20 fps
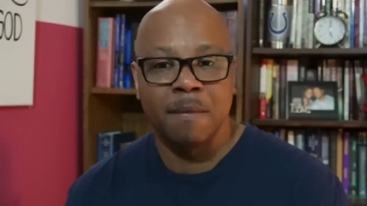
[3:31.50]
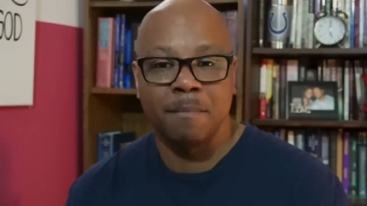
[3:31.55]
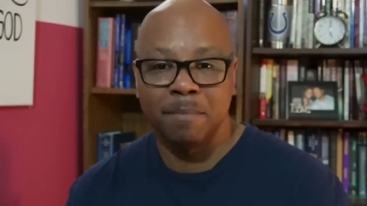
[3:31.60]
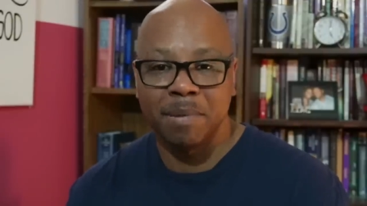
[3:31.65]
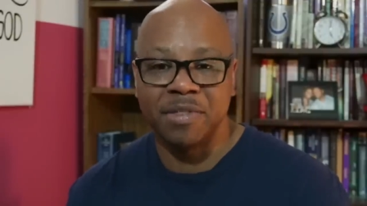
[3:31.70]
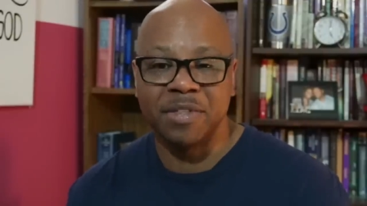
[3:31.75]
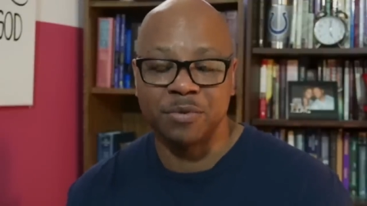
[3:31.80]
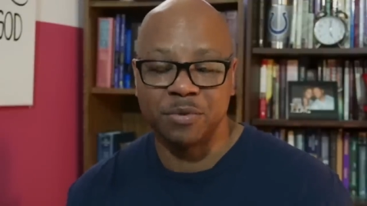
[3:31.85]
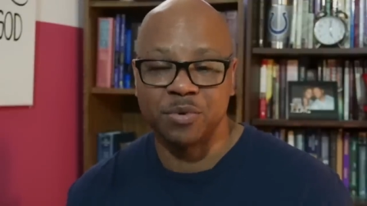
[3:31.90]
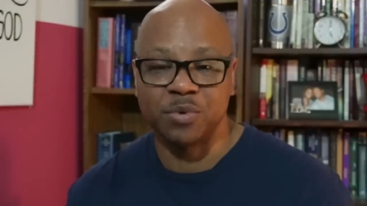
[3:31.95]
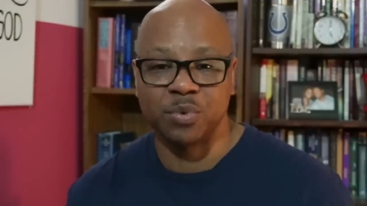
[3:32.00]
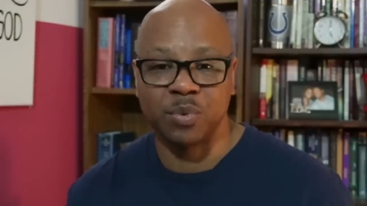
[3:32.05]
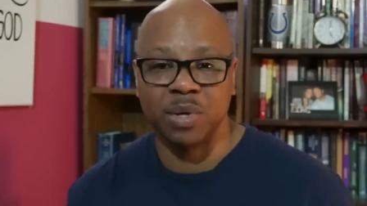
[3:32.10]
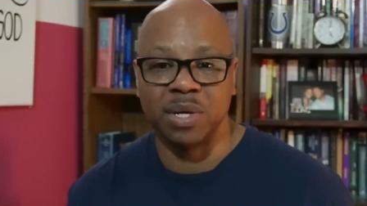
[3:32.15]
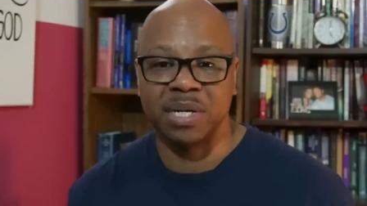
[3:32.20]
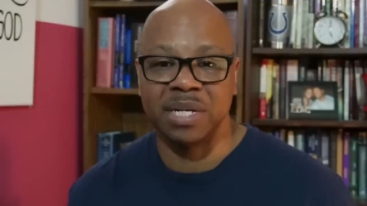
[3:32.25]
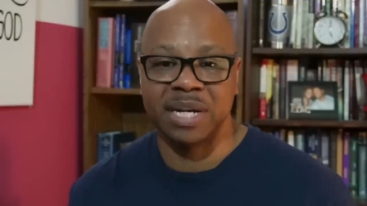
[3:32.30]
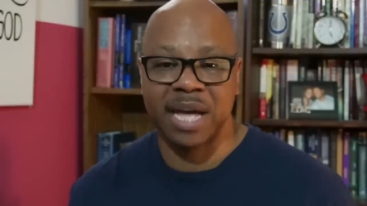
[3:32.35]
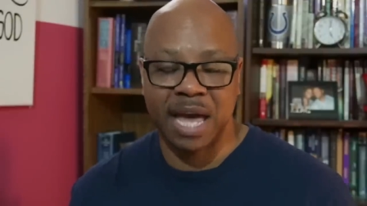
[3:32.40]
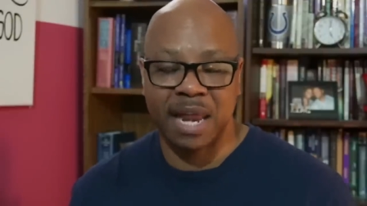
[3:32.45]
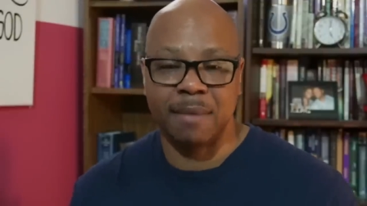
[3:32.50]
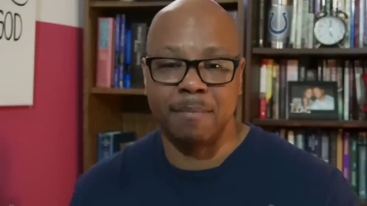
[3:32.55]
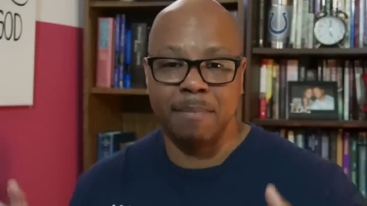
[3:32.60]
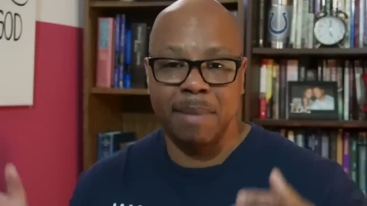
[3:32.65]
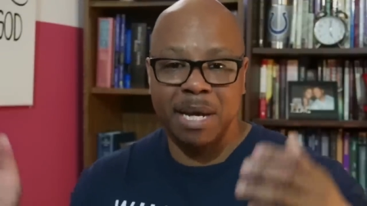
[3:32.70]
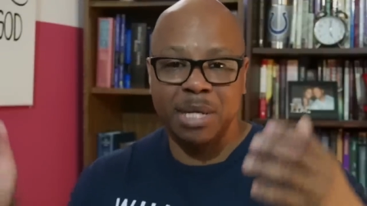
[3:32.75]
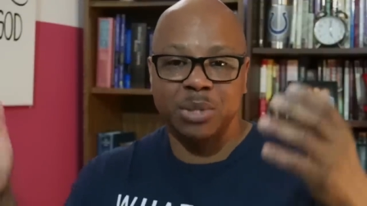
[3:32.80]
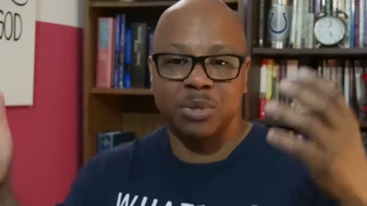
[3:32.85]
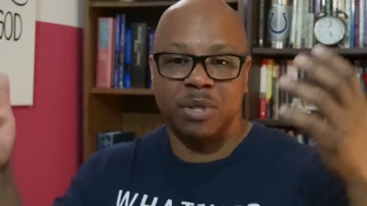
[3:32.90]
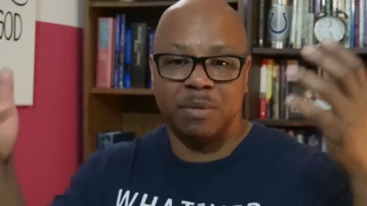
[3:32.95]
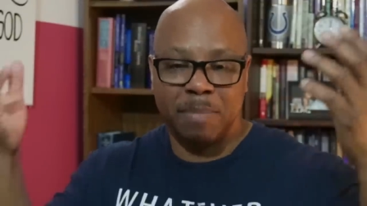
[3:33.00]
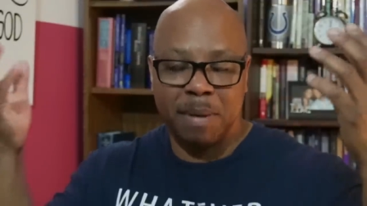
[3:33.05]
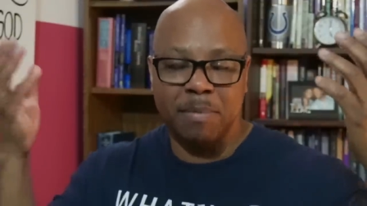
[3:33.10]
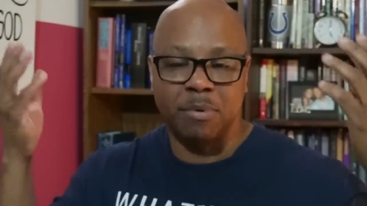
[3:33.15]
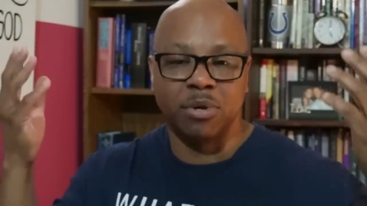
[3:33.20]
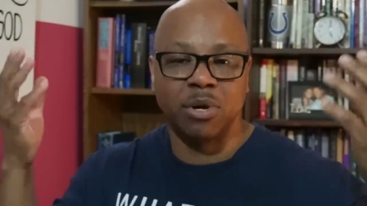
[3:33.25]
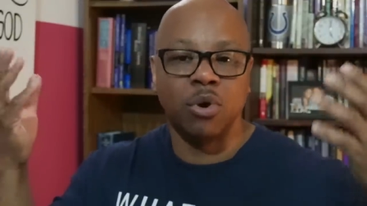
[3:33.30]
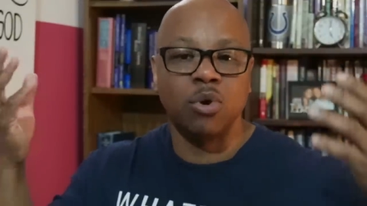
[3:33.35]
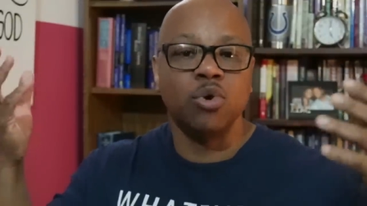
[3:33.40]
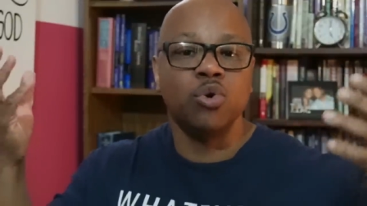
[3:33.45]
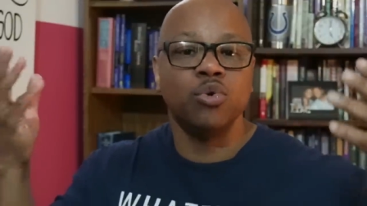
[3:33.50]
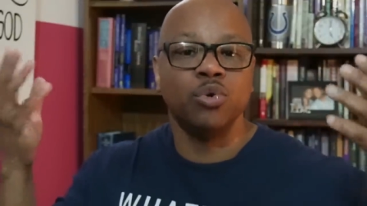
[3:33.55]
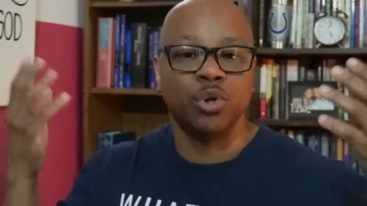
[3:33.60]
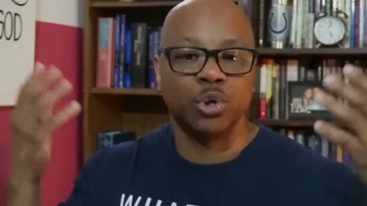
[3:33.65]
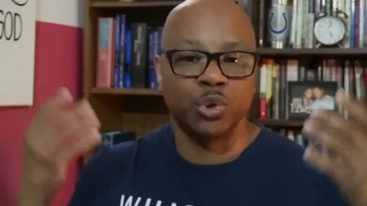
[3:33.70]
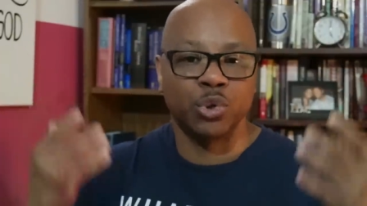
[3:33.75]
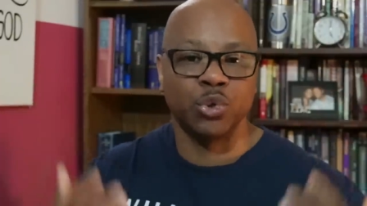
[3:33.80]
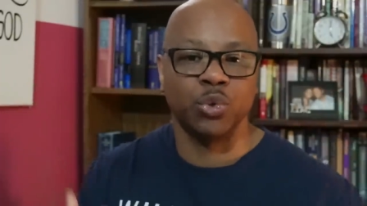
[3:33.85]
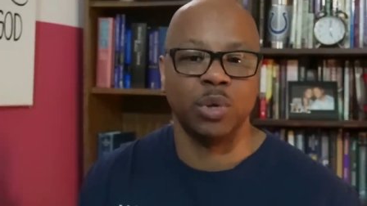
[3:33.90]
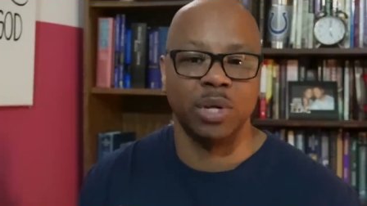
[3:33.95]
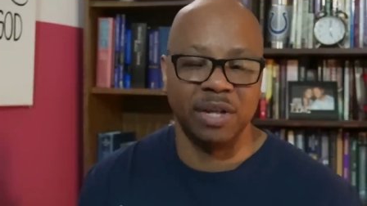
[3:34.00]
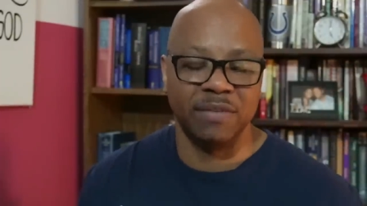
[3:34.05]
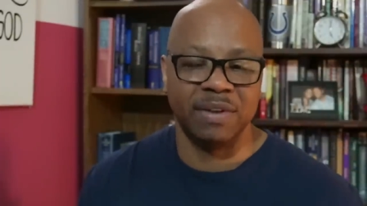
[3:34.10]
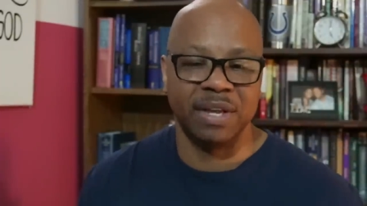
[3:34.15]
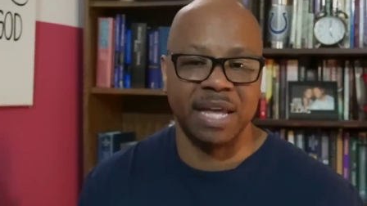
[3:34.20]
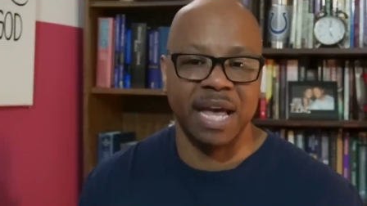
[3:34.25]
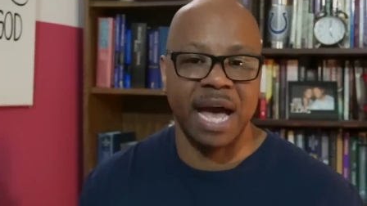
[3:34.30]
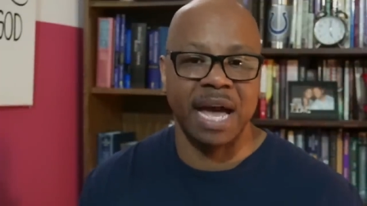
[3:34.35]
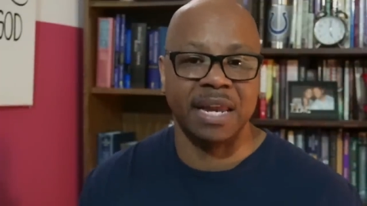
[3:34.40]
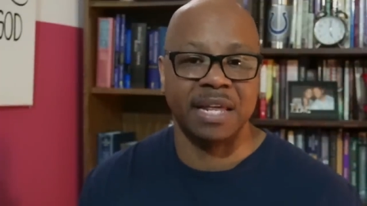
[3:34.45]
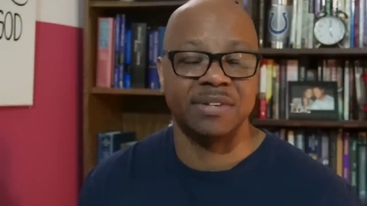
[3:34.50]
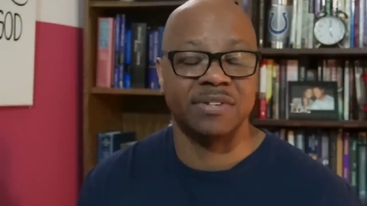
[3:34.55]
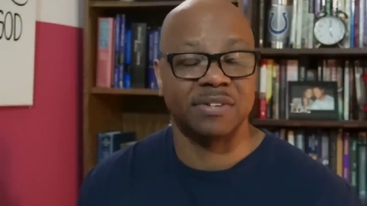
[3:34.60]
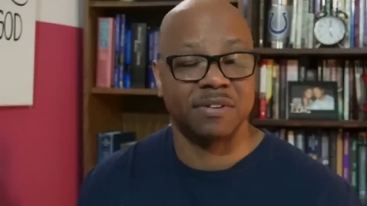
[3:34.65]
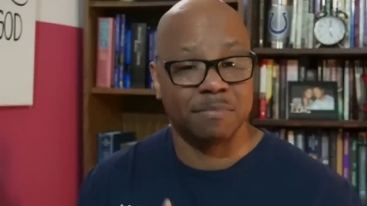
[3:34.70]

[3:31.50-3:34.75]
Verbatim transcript: but this was really to kind of make sure that people know who the true and living God is.